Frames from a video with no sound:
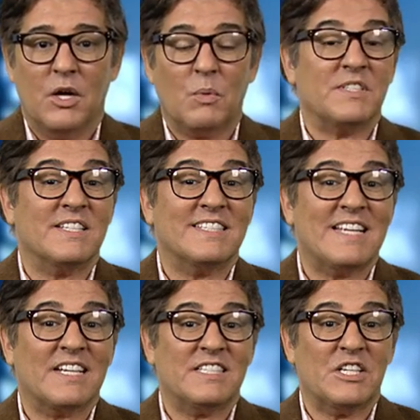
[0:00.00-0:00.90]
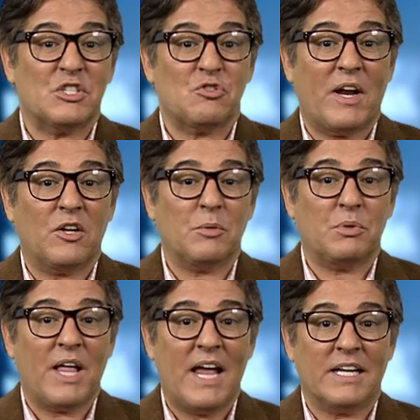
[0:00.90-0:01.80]
what's the sexiest trait on the
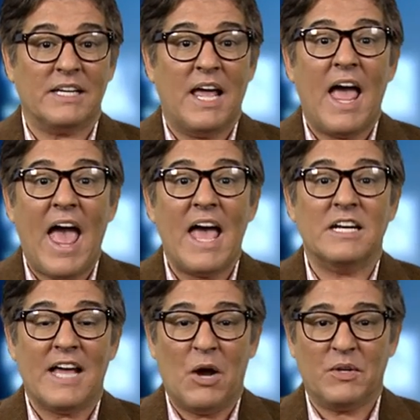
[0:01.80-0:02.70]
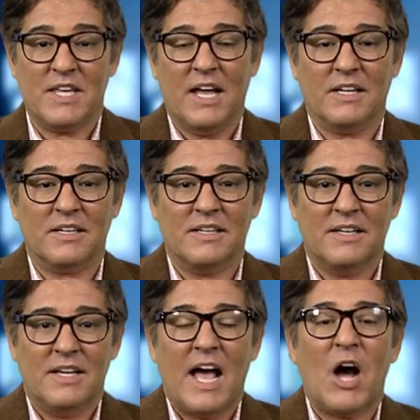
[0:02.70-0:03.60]
planet, and how to get it,
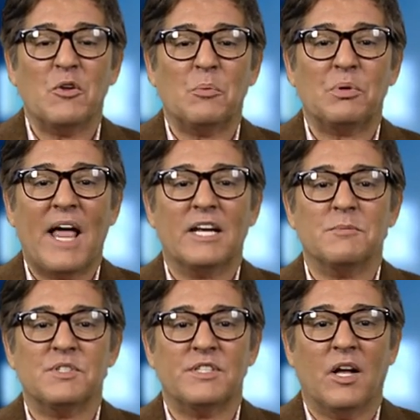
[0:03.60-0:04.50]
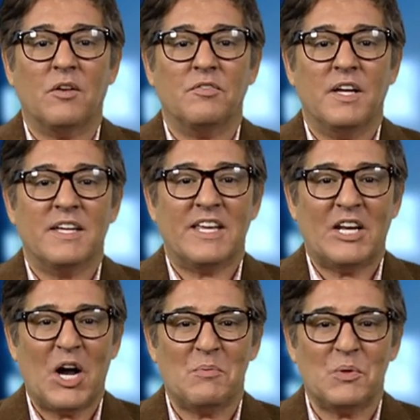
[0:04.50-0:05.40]
how your platinum self can
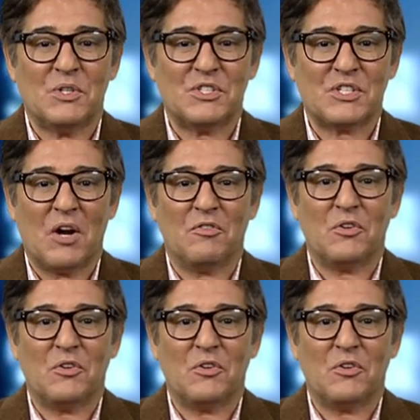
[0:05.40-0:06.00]
help you discover